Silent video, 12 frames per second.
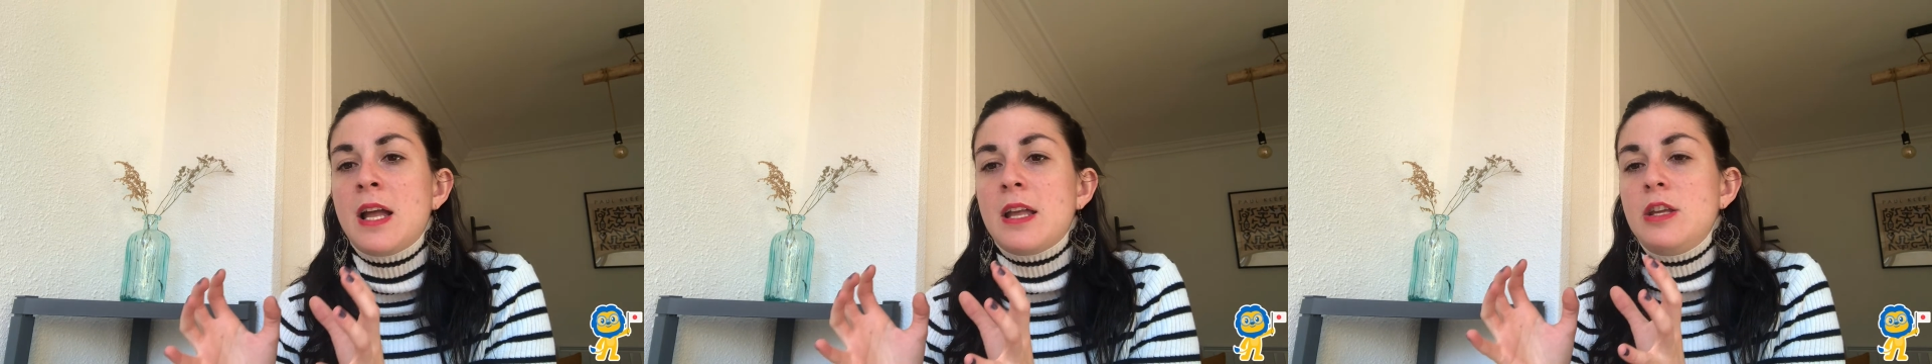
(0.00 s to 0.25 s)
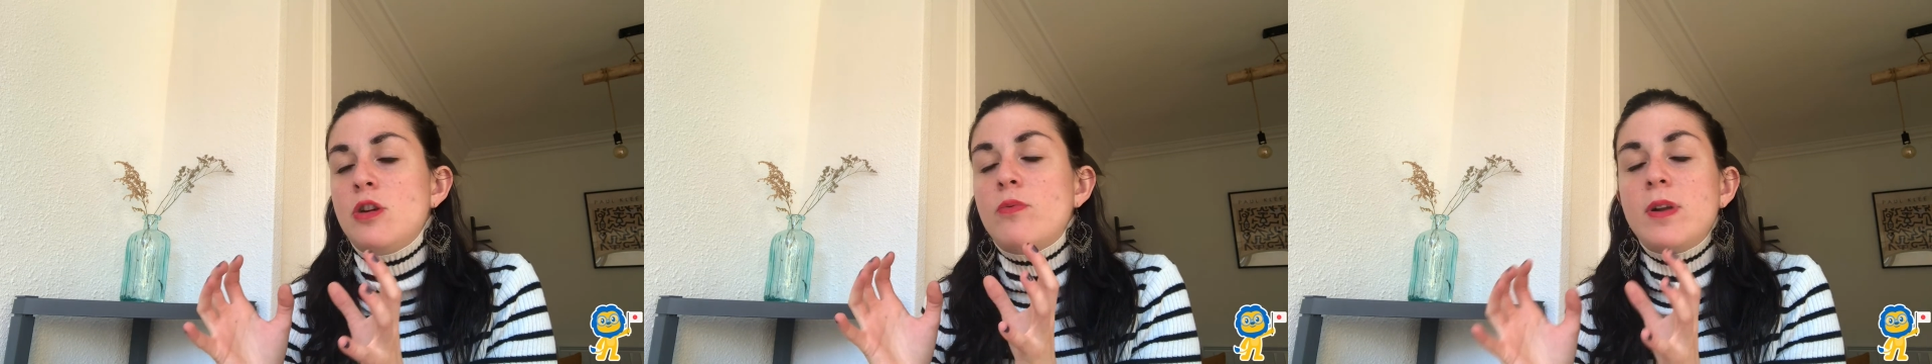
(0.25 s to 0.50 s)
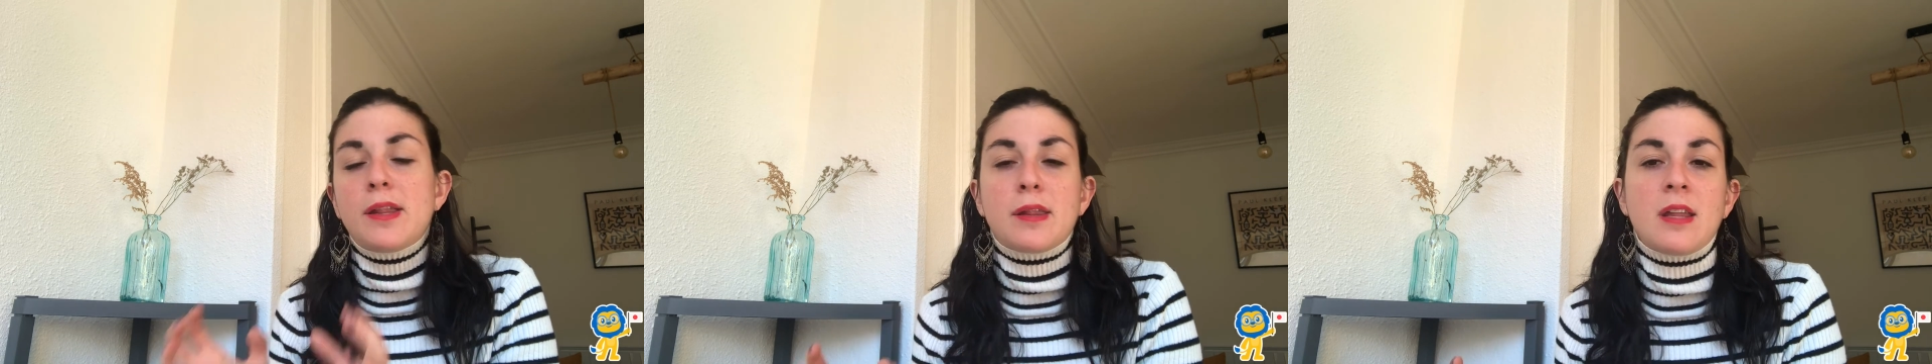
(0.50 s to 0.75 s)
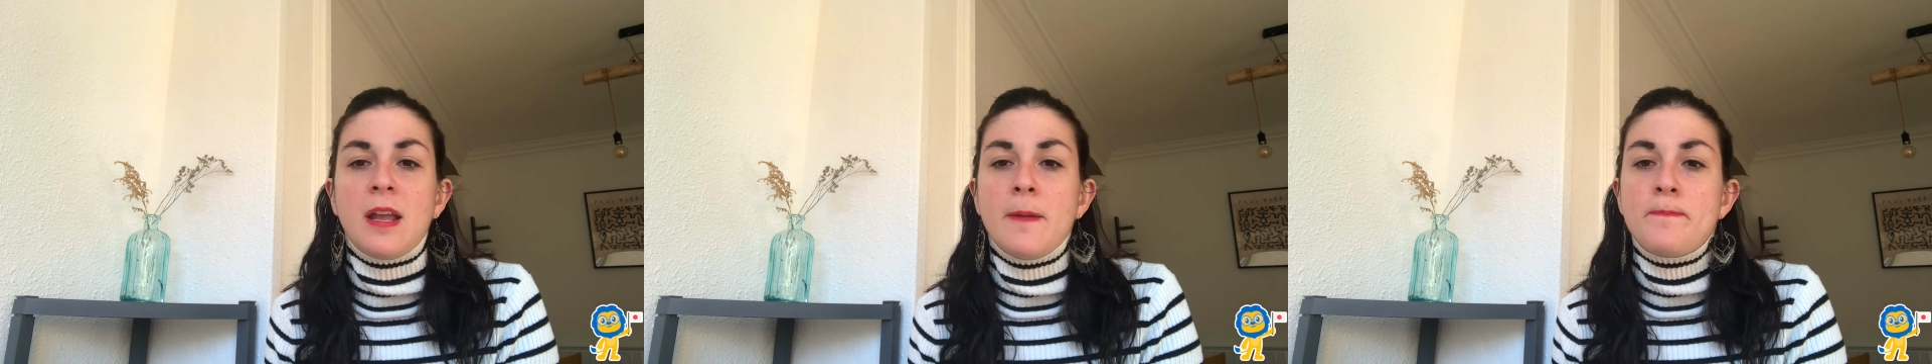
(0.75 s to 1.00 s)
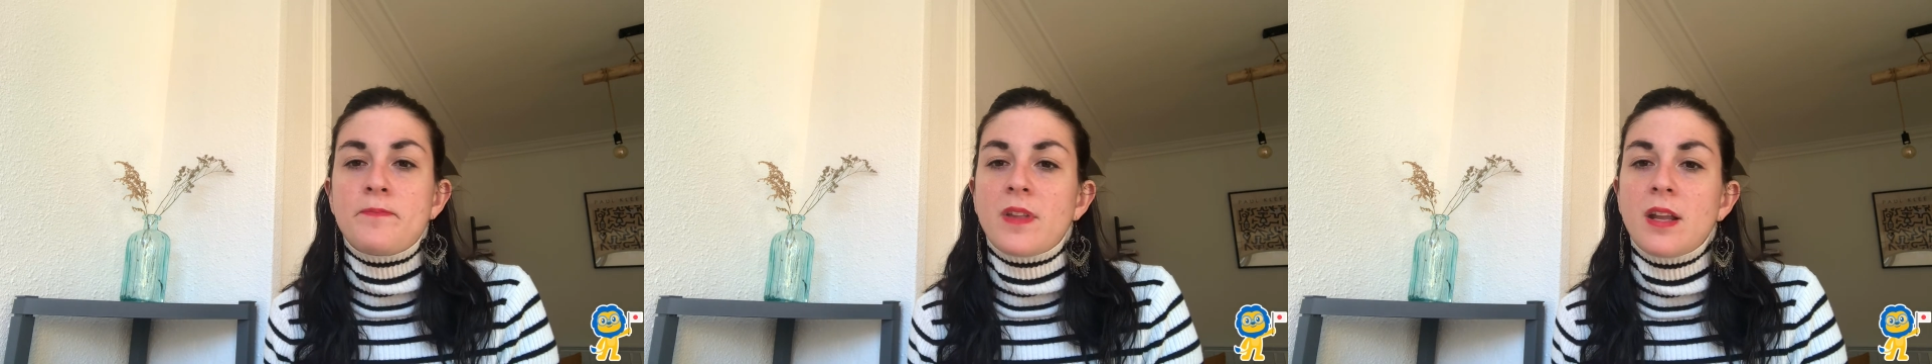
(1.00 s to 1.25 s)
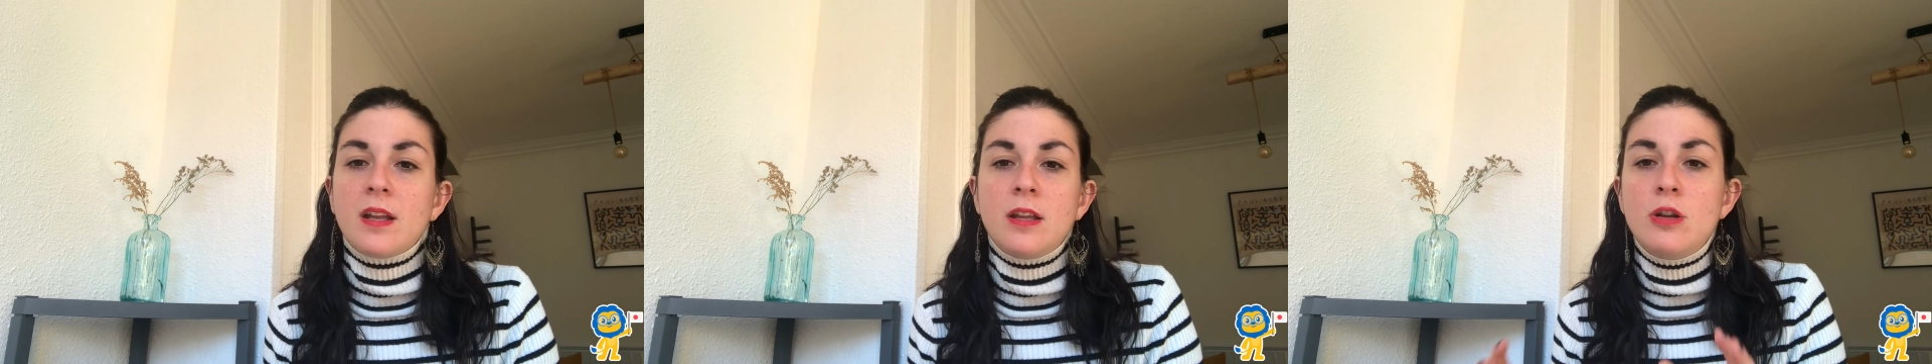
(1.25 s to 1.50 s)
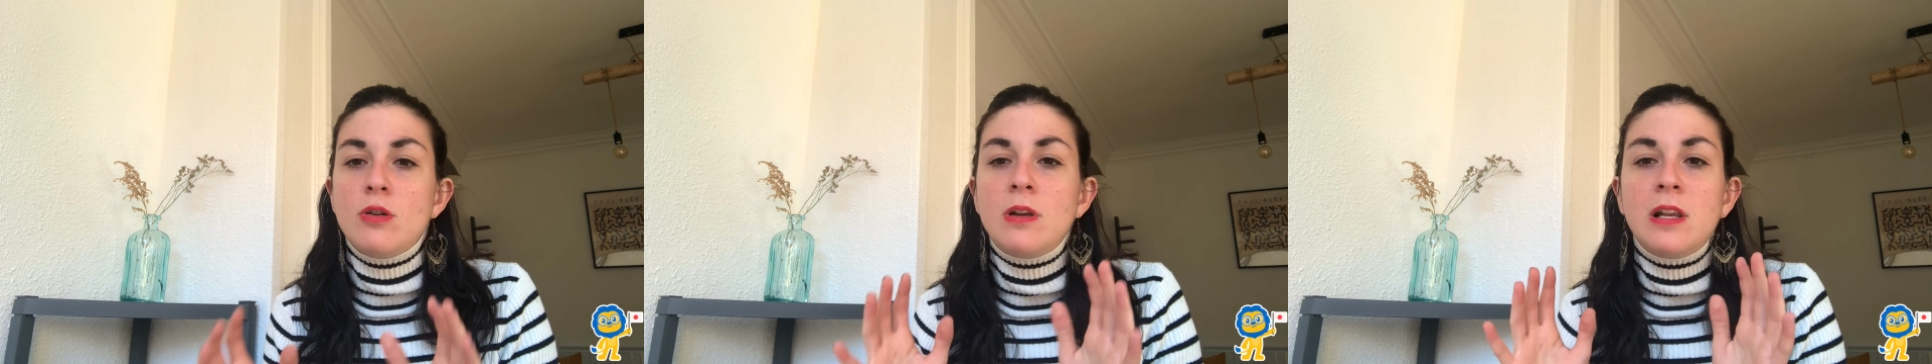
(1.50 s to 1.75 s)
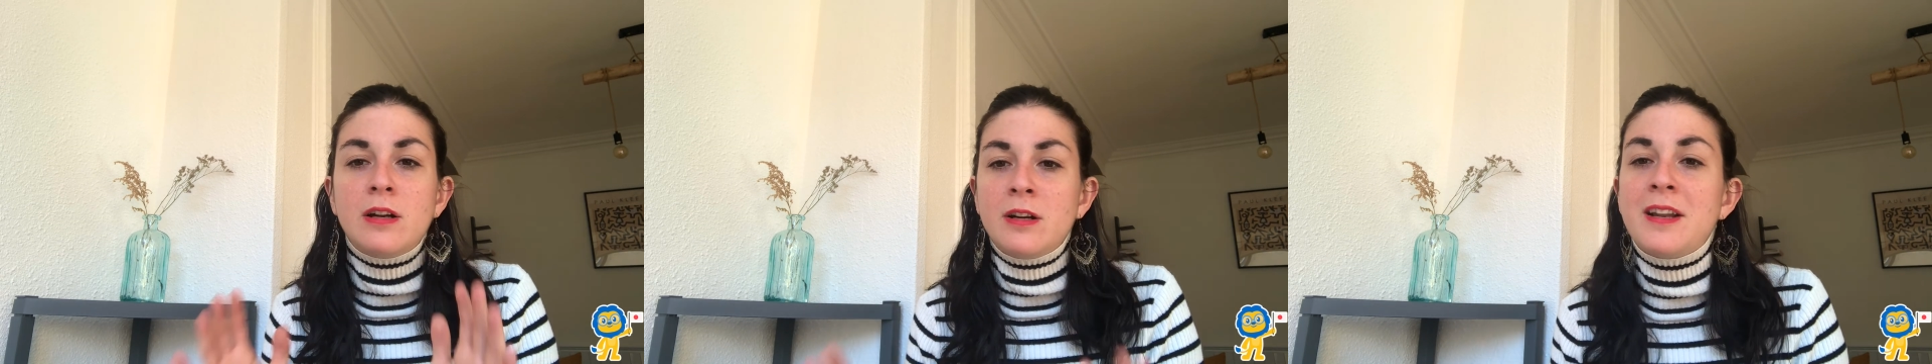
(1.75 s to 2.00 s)
You will see.
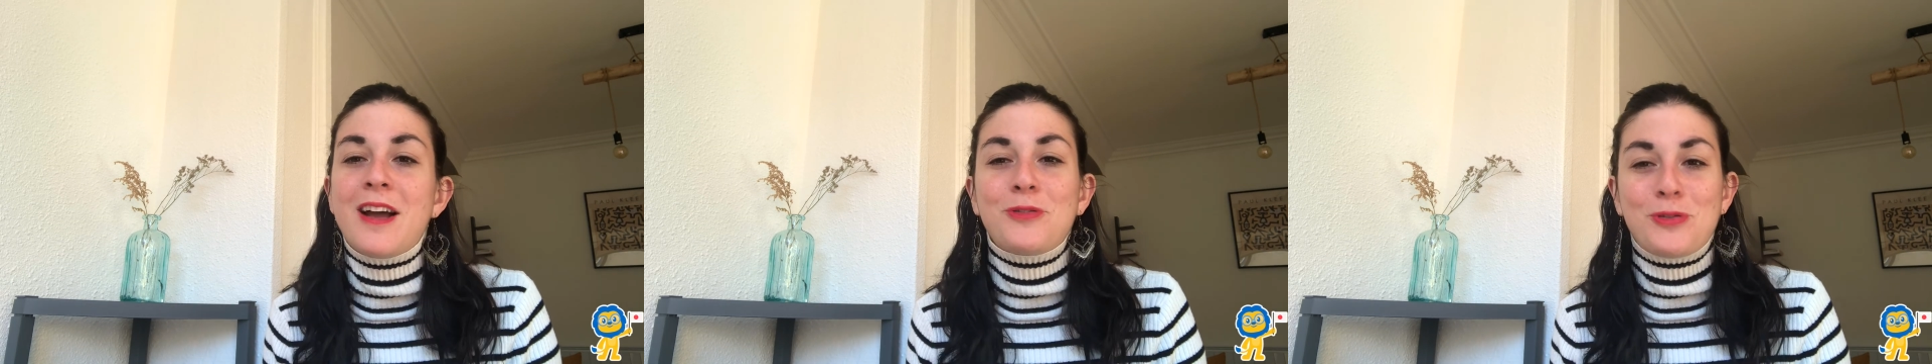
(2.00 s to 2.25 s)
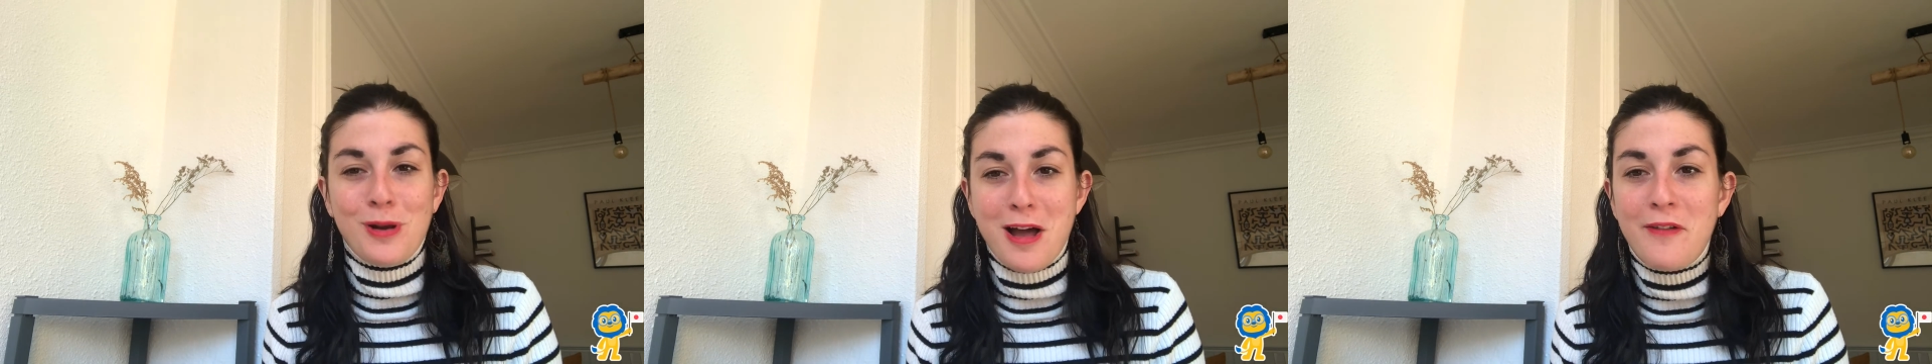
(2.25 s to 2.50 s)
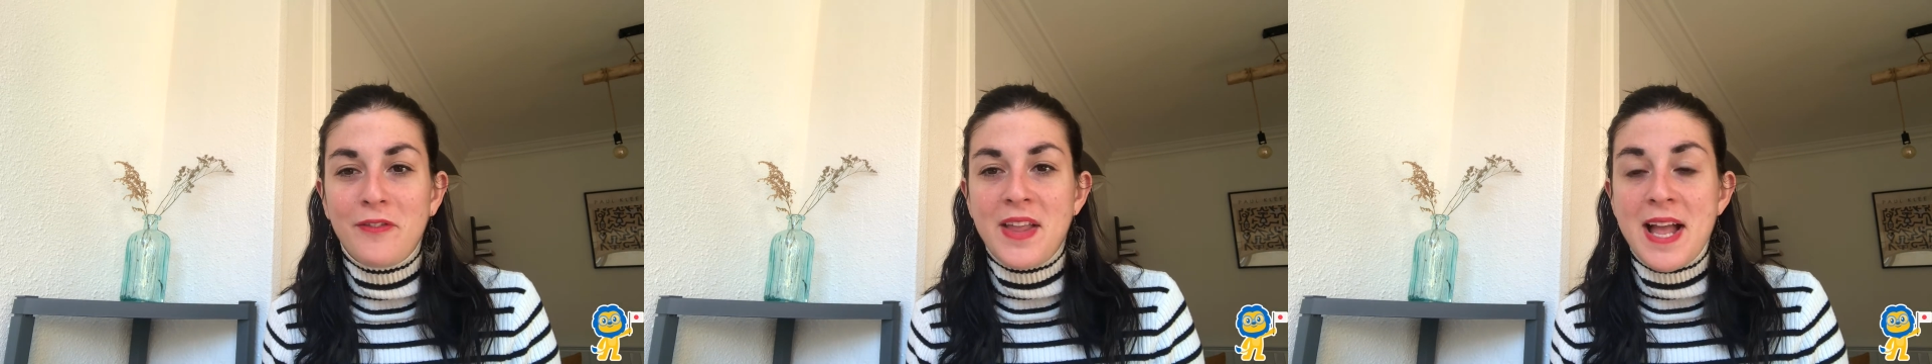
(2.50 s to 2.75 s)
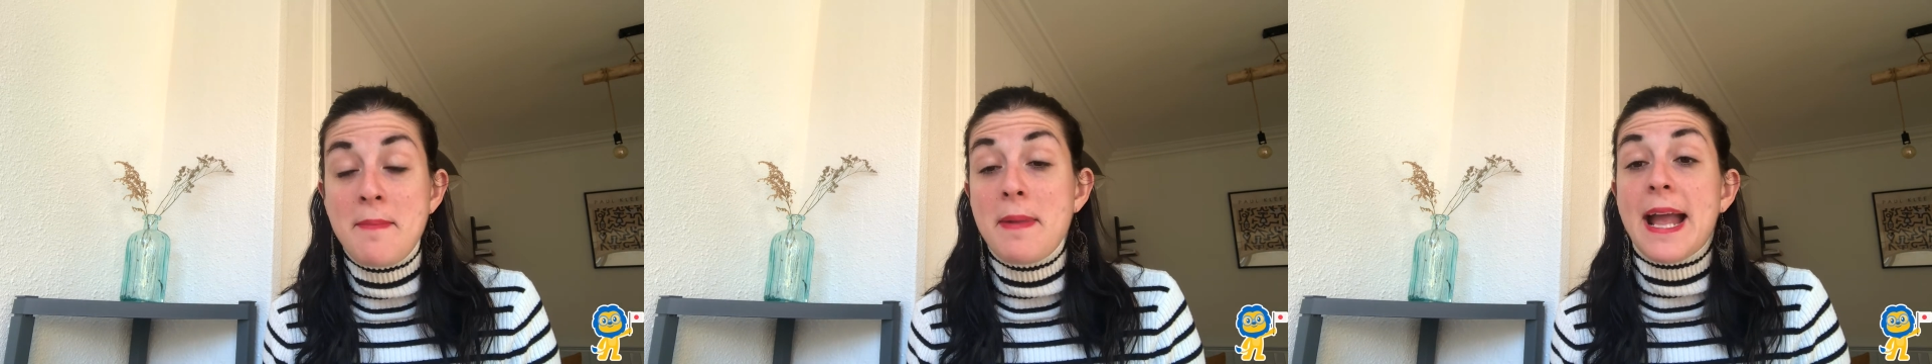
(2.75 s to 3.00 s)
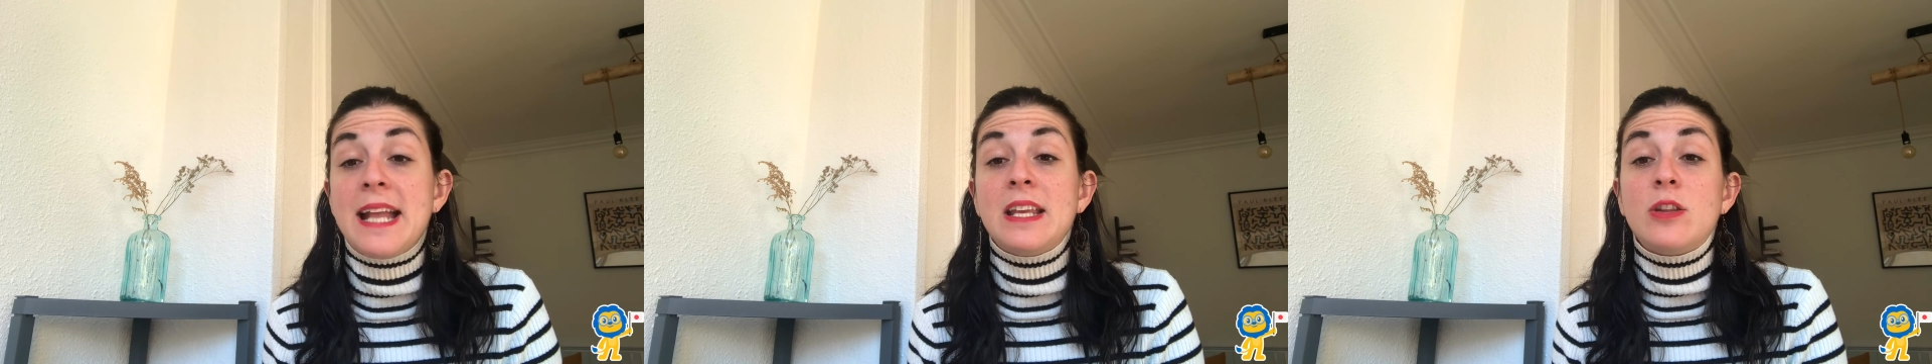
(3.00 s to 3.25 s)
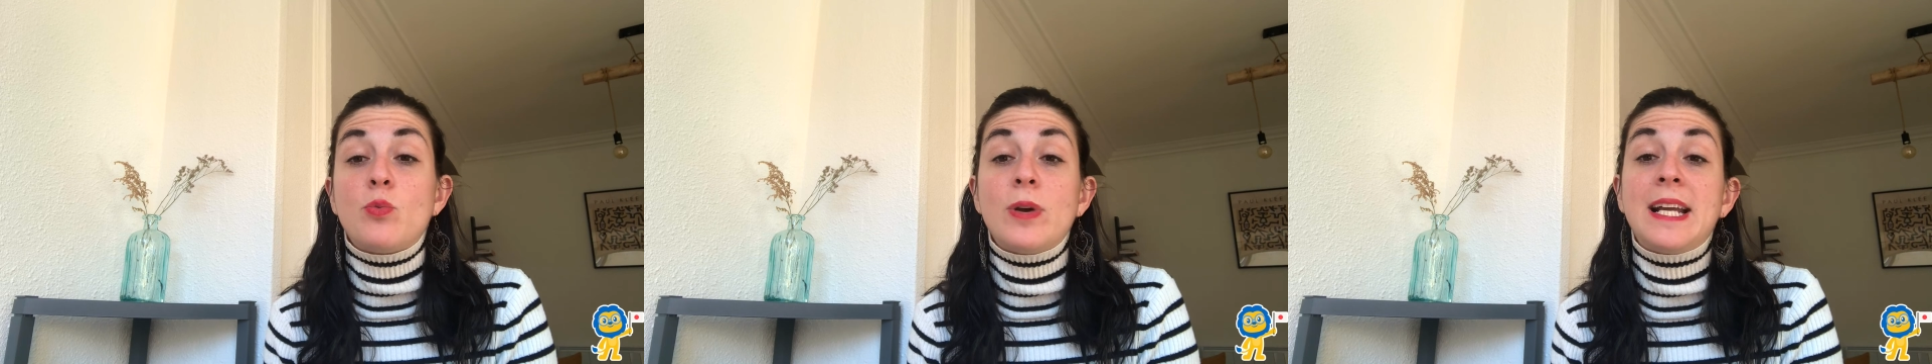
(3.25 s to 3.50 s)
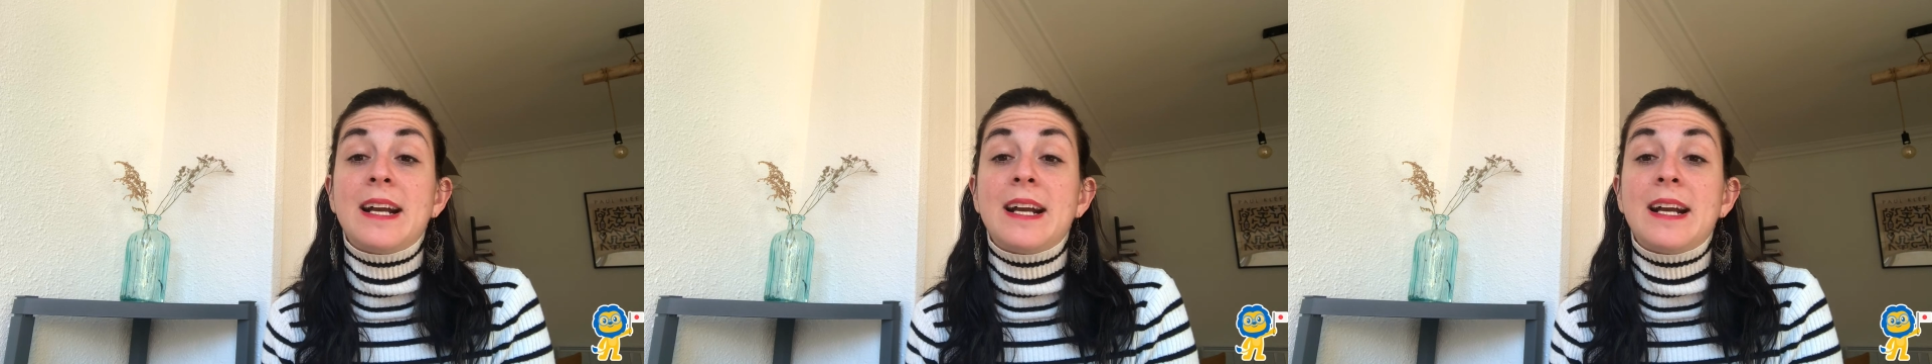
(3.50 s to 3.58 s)
You'll learn how to love them and it will